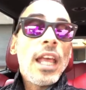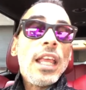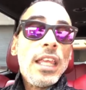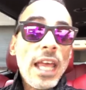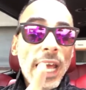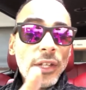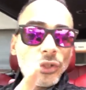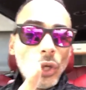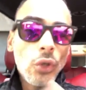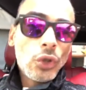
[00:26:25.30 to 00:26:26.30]
yeah.
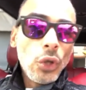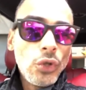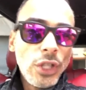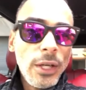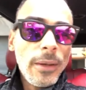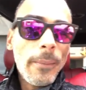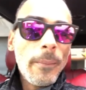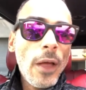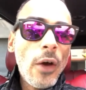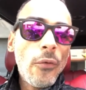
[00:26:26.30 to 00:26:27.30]
So you see,
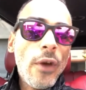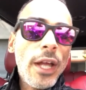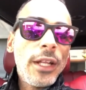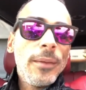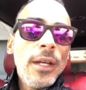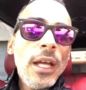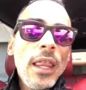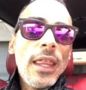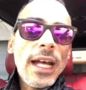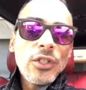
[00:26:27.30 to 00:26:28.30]
random,
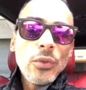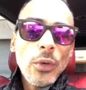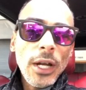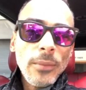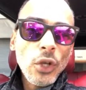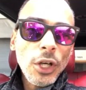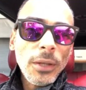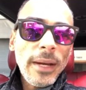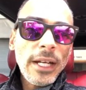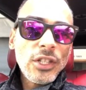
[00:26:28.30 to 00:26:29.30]
that's what I'm talking
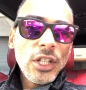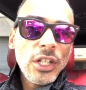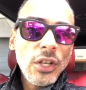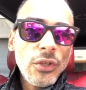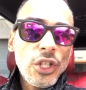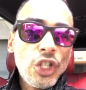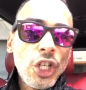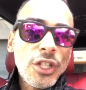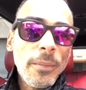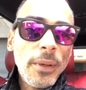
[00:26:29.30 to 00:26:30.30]
about. Is there is
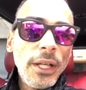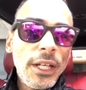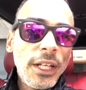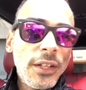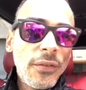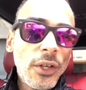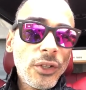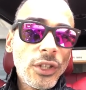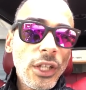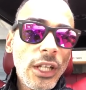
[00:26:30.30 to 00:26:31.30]
adjustability in the
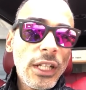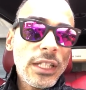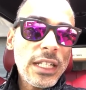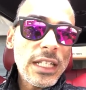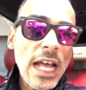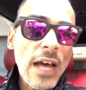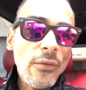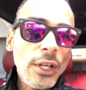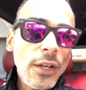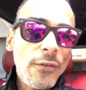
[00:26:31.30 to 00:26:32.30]
Versa. It's not
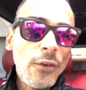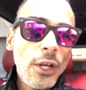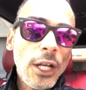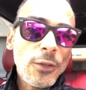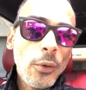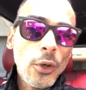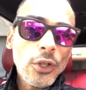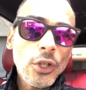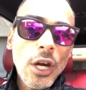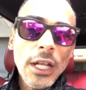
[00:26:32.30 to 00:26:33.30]
really a full-on sports
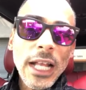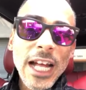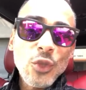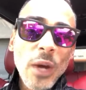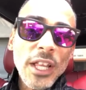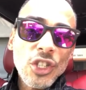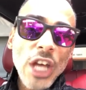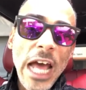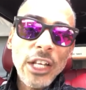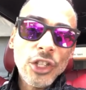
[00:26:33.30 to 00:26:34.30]
car, and that's why the
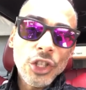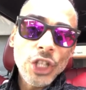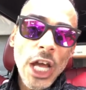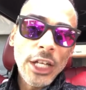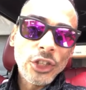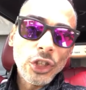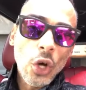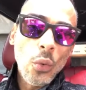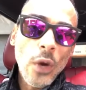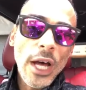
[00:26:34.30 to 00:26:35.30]
Challenger shines so
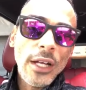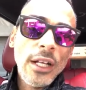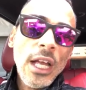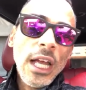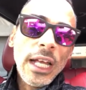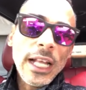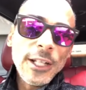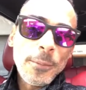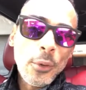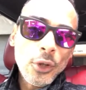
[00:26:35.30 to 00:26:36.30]
well in that
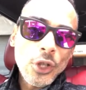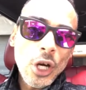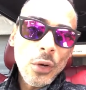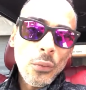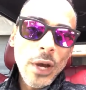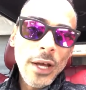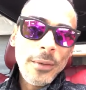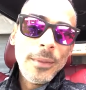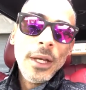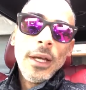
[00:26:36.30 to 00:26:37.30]
sports car
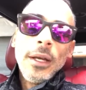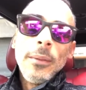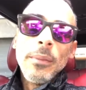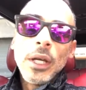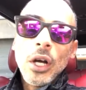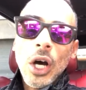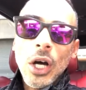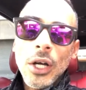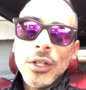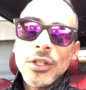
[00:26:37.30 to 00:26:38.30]
realm,
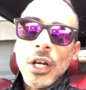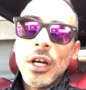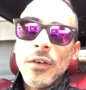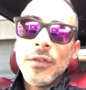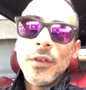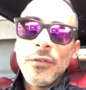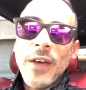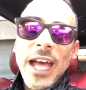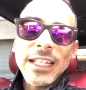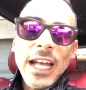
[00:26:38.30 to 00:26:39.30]
because of the
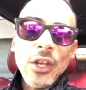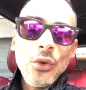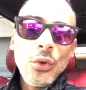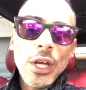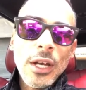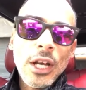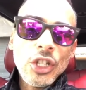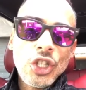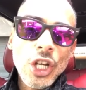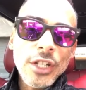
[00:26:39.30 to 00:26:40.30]
fact that you can
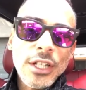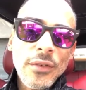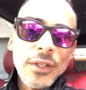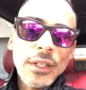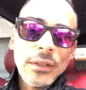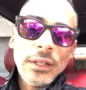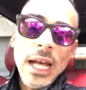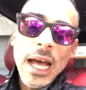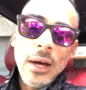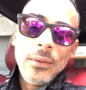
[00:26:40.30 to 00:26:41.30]
adjust everything.
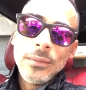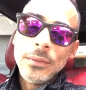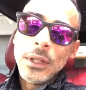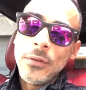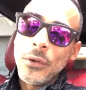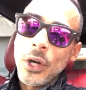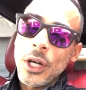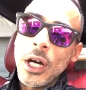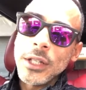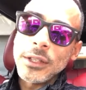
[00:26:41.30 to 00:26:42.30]
Now, if you're
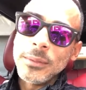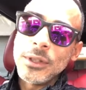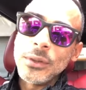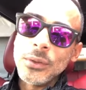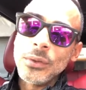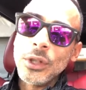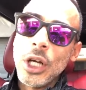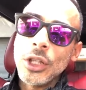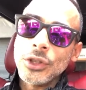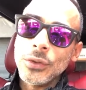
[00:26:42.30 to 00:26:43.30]
accustomed to
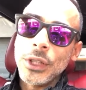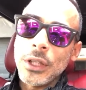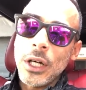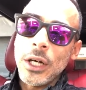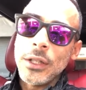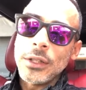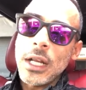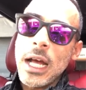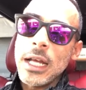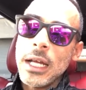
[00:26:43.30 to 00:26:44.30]
luxury cars and
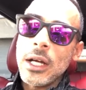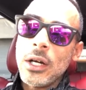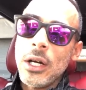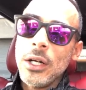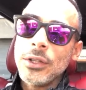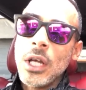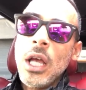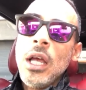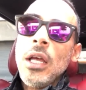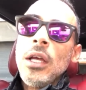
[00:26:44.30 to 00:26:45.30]
high-end cars,
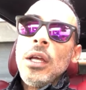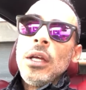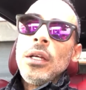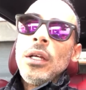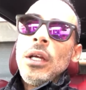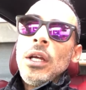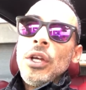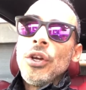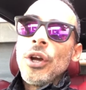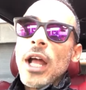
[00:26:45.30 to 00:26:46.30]

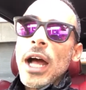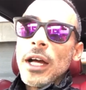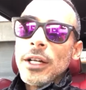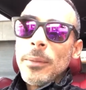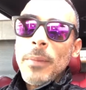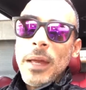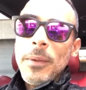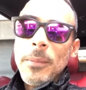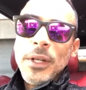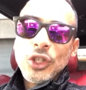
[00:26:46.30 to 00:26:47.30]
you're not going to maybe
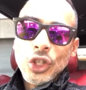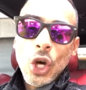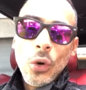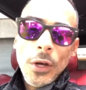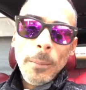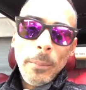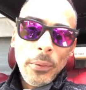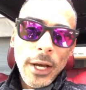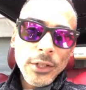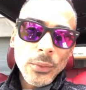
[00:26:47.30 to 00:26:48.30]
be so
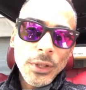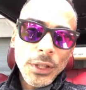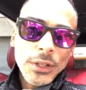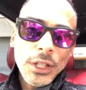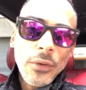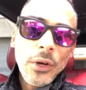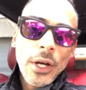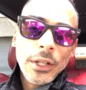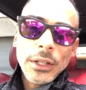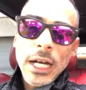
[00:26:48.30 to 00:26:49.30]
impressed with the interior
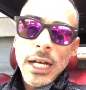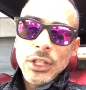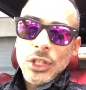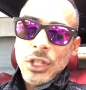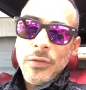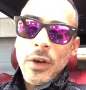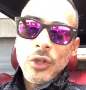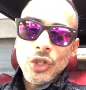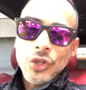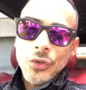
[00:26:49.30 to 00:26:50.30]
on the Dodge. It's a very
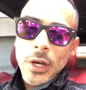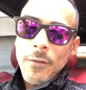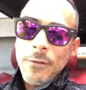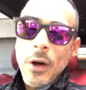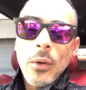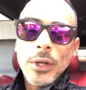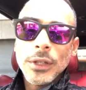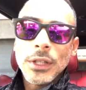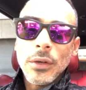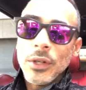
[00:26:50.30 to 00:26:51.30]
straightforward
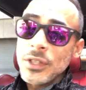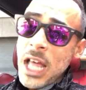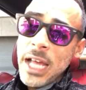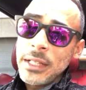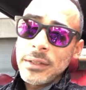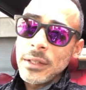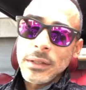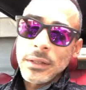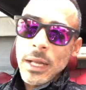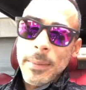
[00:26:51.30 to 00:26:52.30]
interior. It's nice,
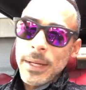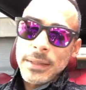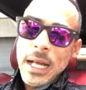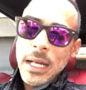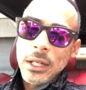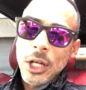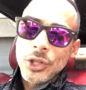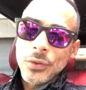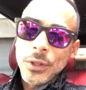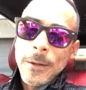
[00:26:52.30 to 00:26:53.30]
but it's not
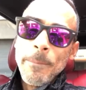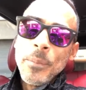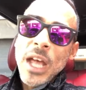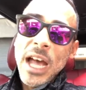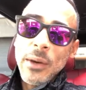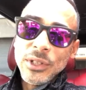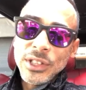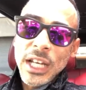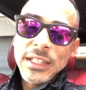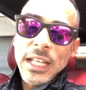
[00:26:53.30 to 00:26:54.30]
luxury. I would
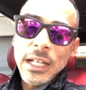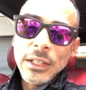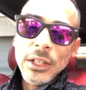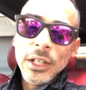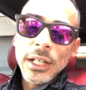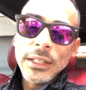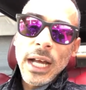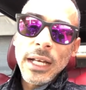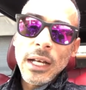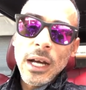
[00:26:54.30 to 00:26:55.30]
say take a look at
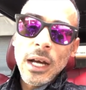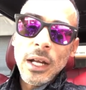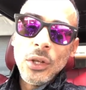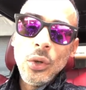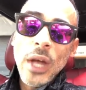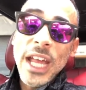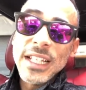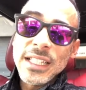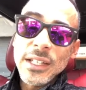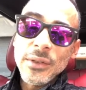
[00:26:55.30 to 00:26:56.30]
that new
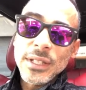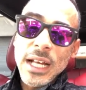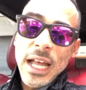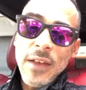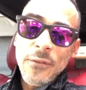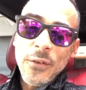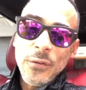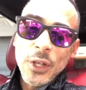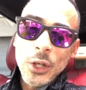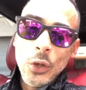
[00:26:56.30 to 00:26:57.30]
8 Series, that
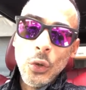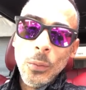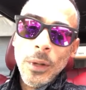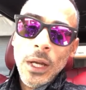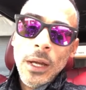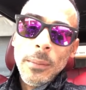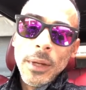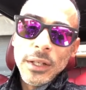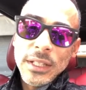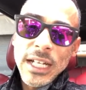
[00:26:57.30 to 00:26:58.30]
850 Coupe,
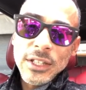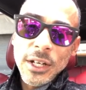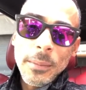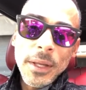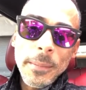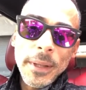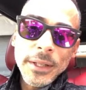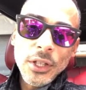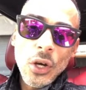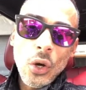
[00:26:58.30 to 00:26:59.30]
because that's going to be the
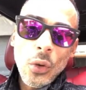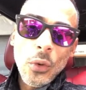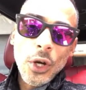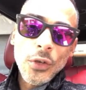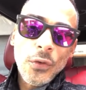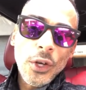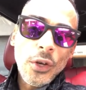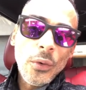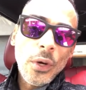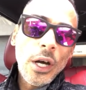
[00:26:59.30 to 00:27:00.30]
best of all worlds for you,